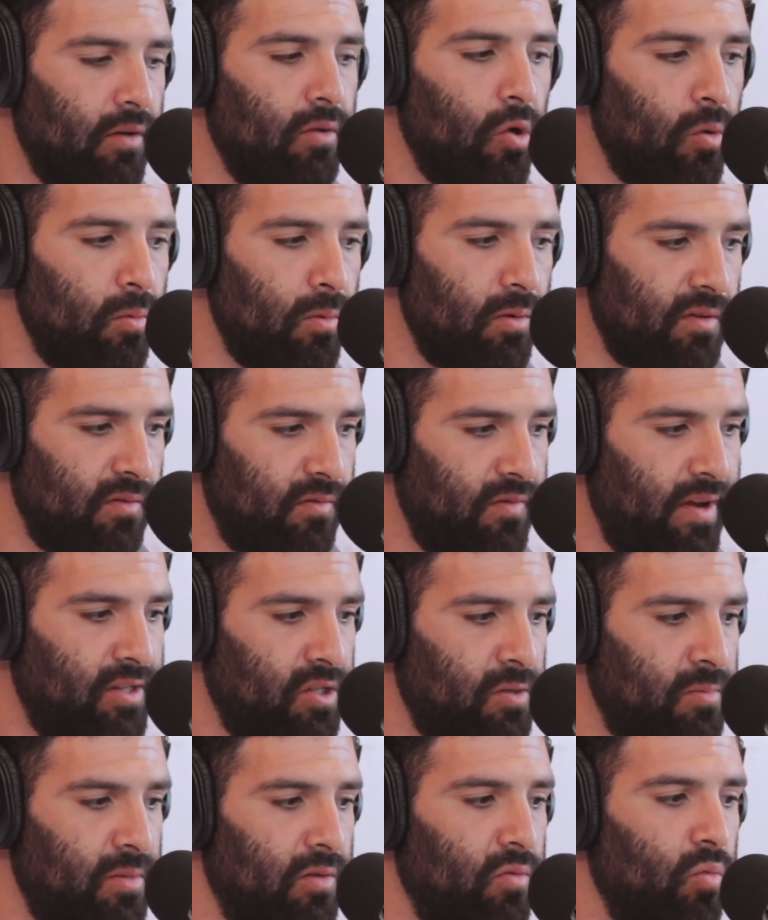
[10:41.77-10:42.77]
Global
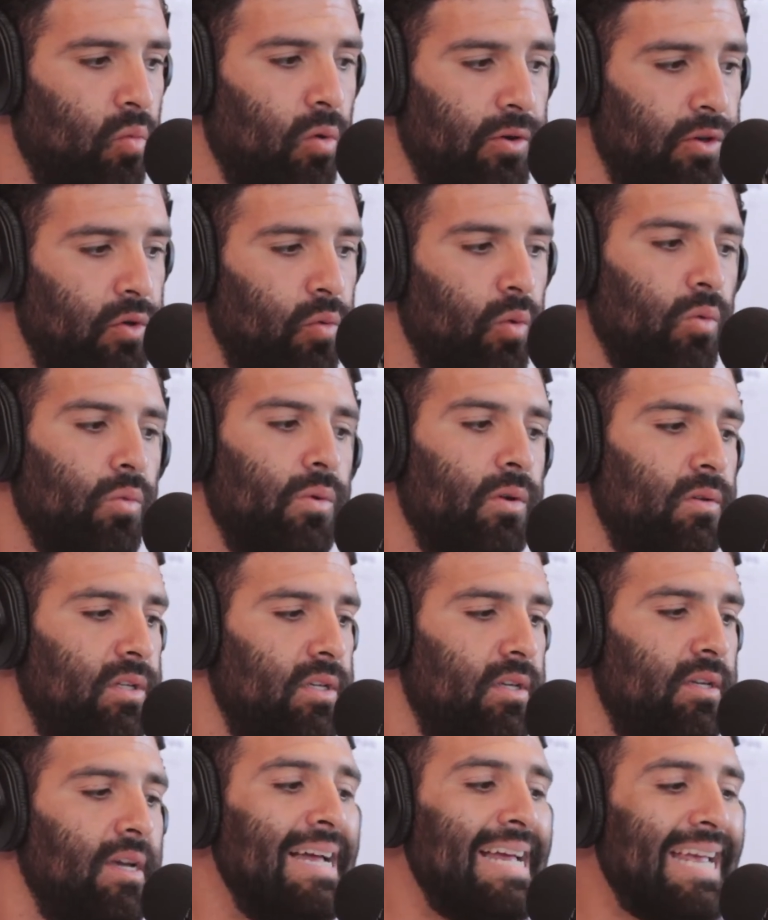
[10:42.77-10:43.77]
Investment, where you were
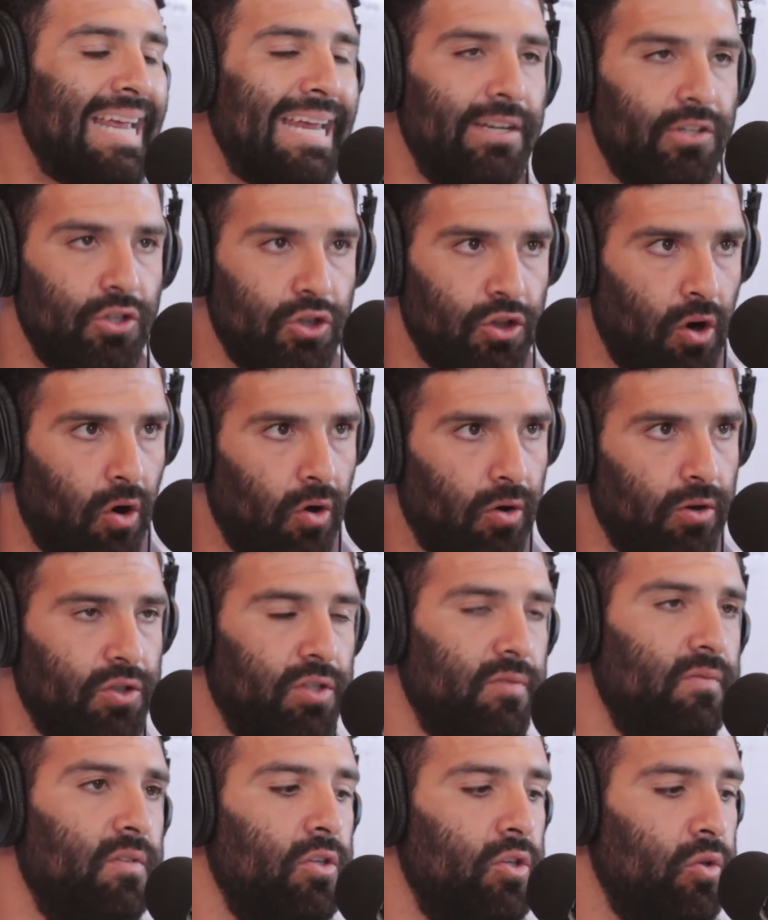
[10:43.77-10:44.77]
really in charge
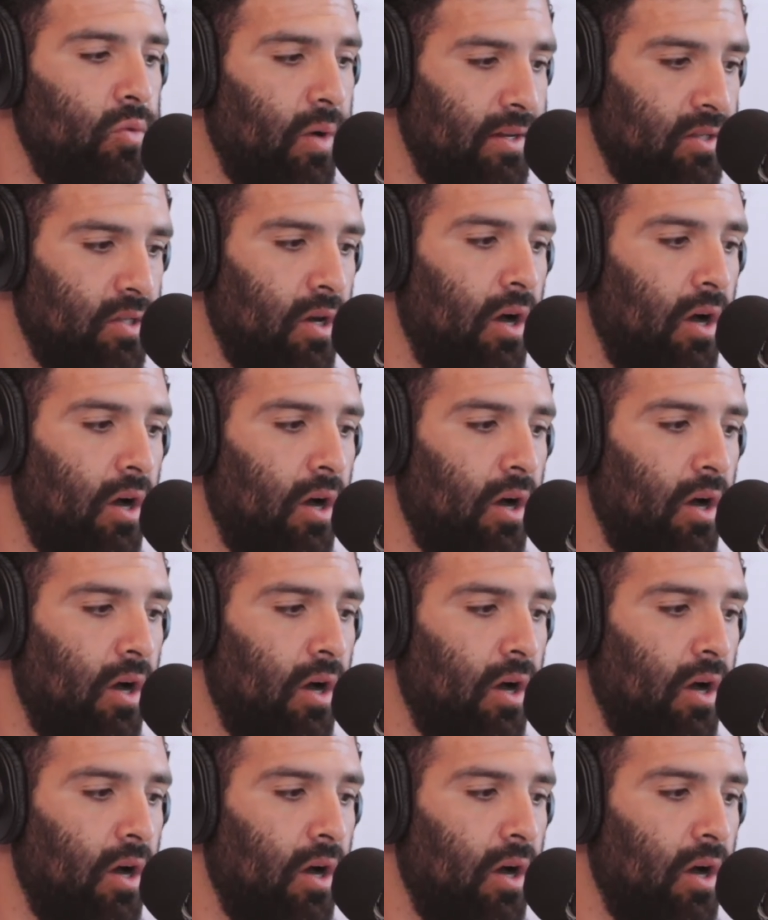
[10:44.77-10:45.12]
of the U.S.